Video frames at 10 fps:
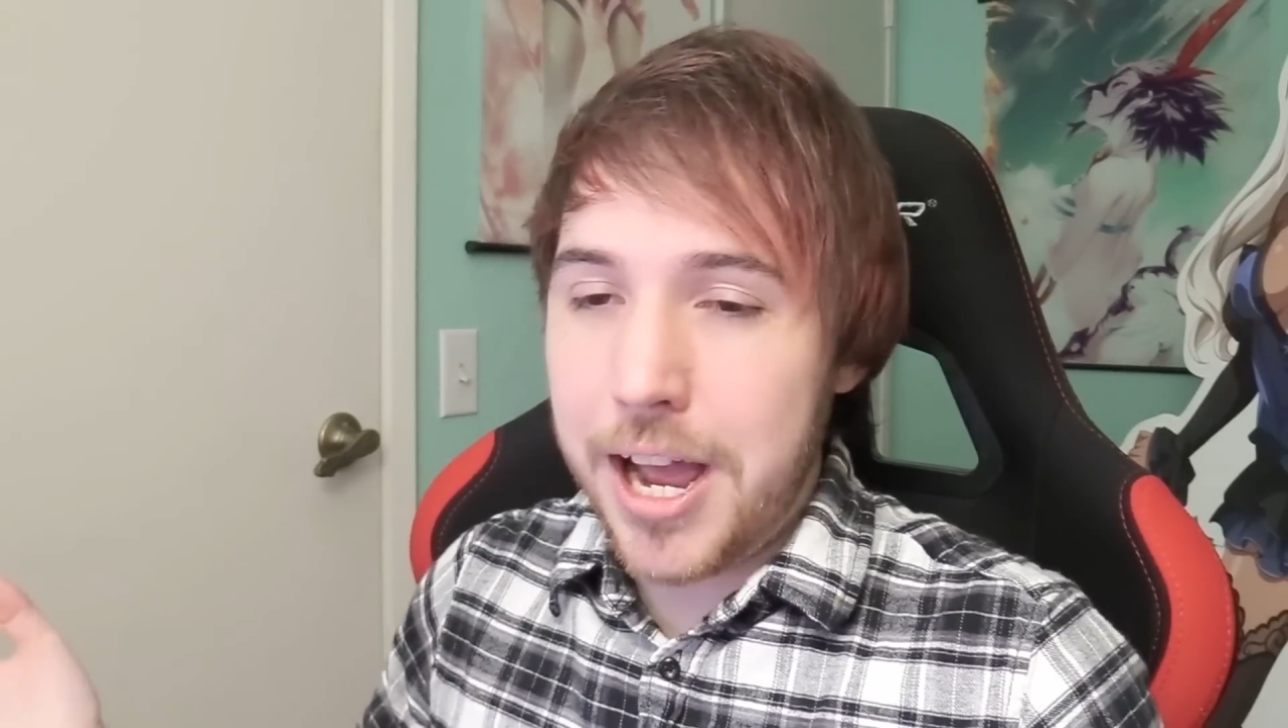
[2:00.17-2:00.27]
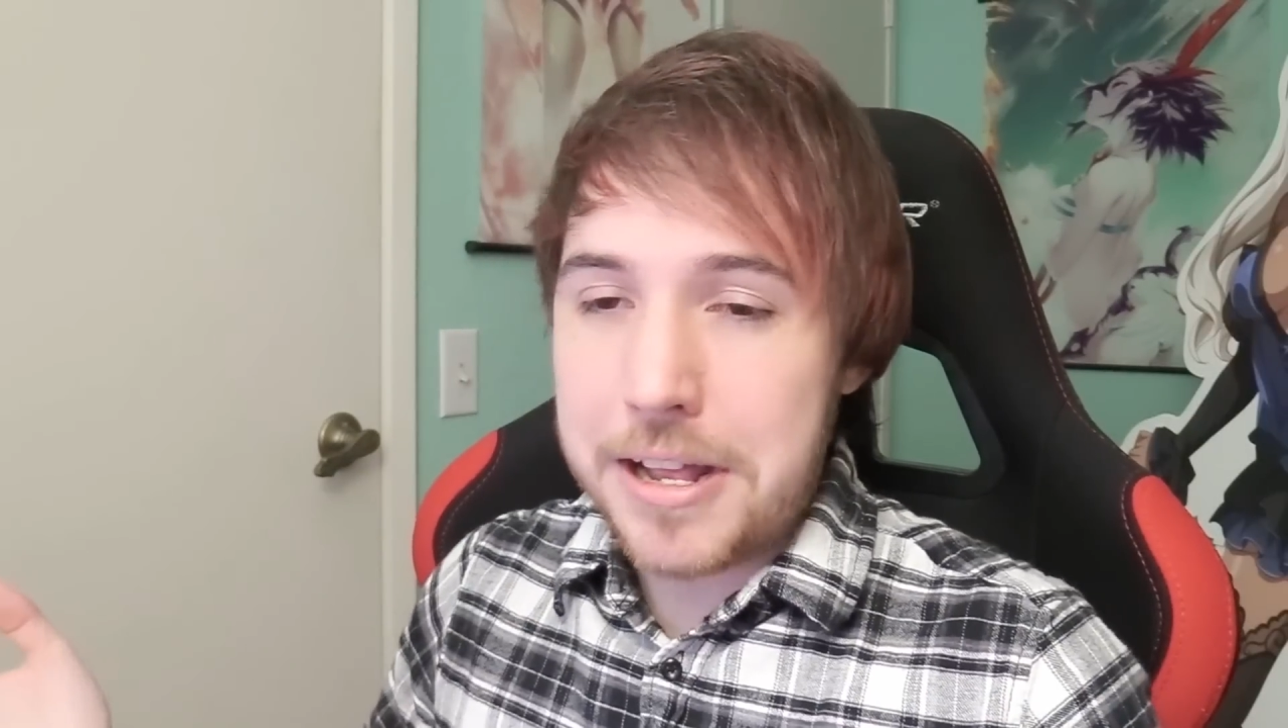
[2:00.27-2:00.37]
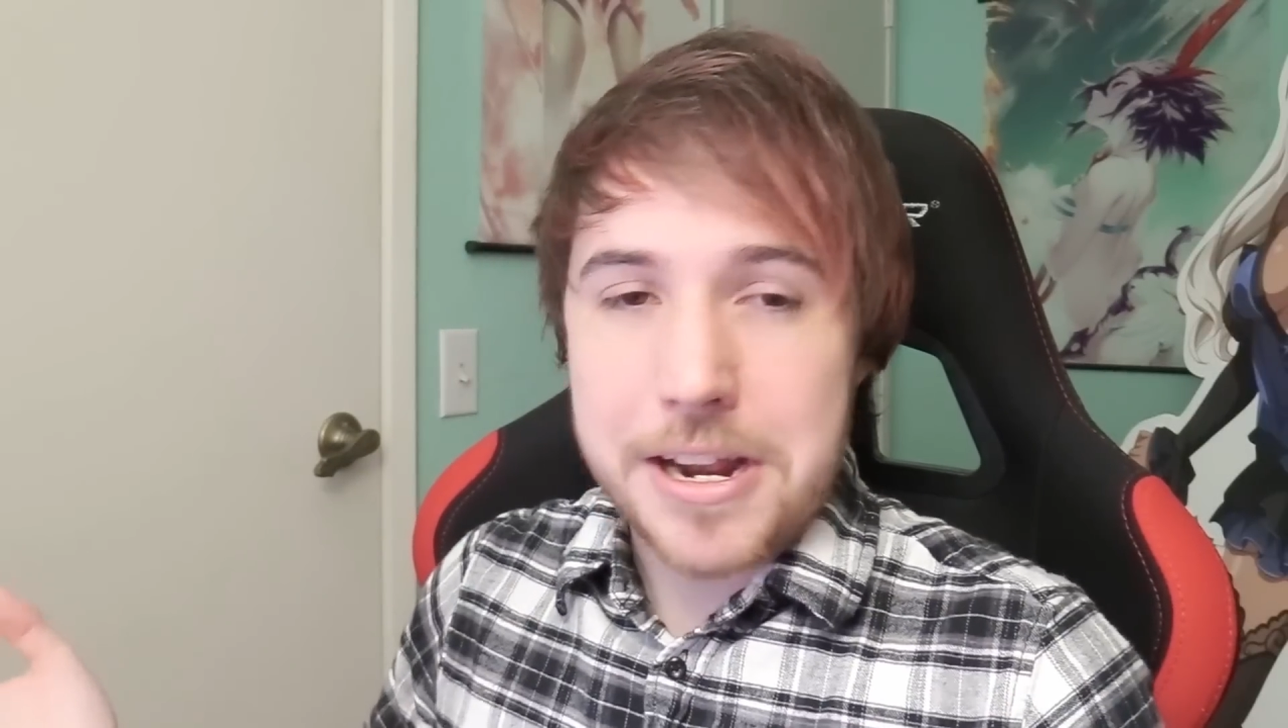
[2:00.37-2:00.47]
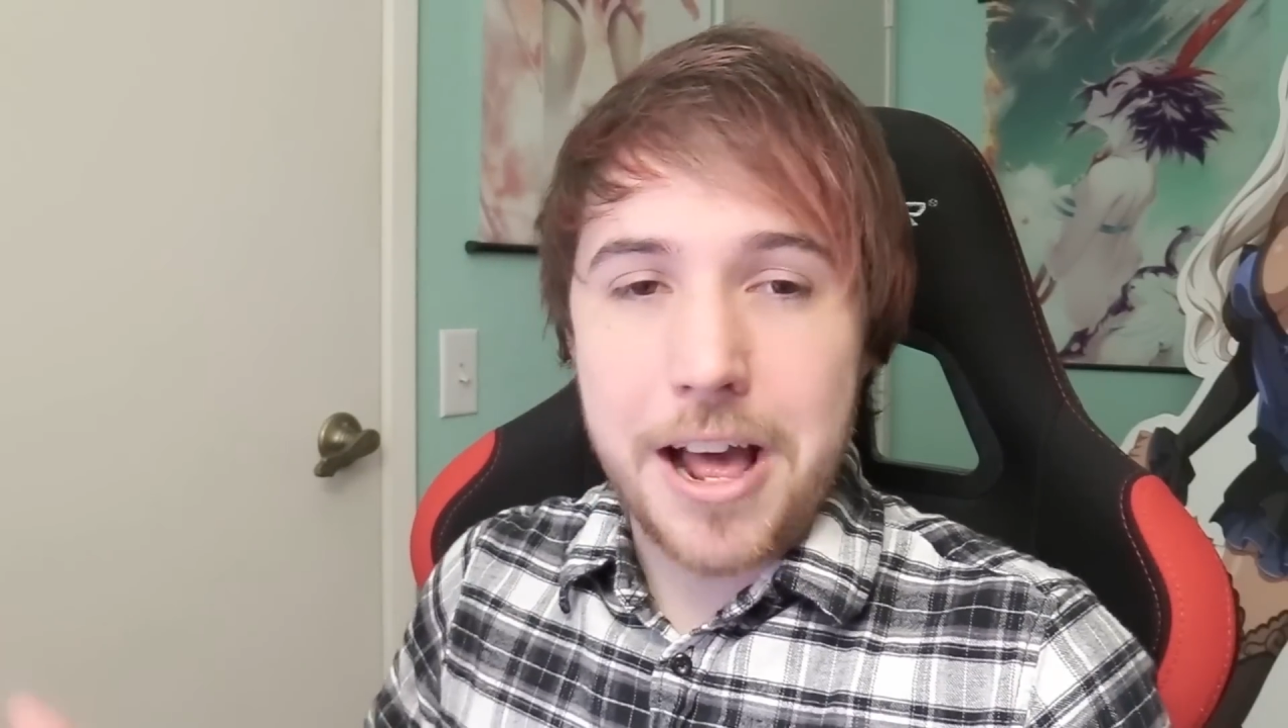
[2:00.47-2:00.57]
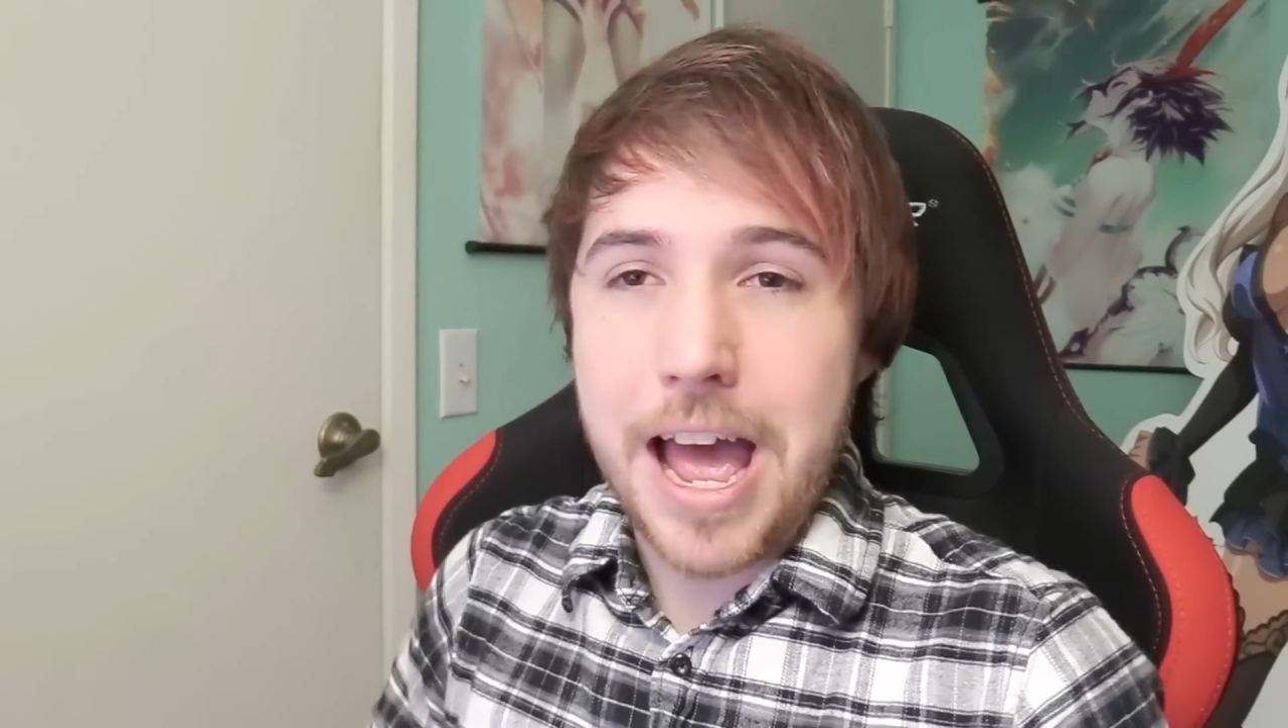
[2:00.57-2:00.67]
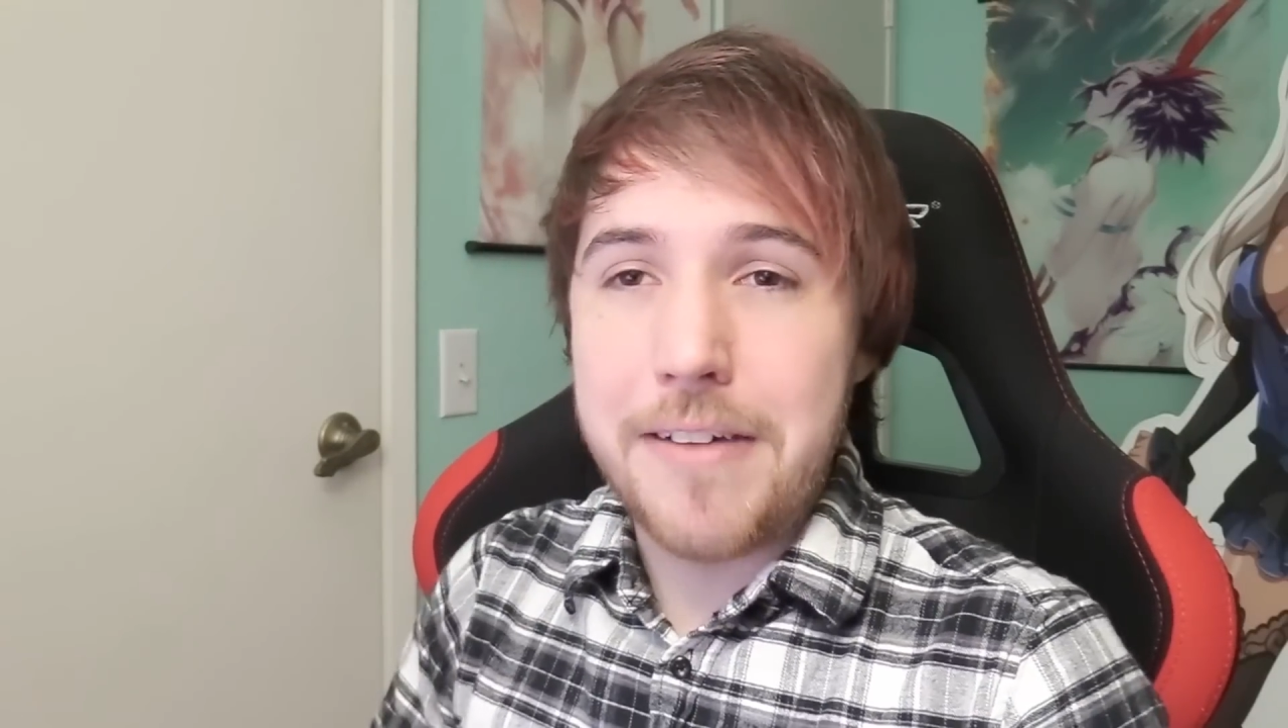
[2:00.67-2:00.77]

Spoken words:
You know,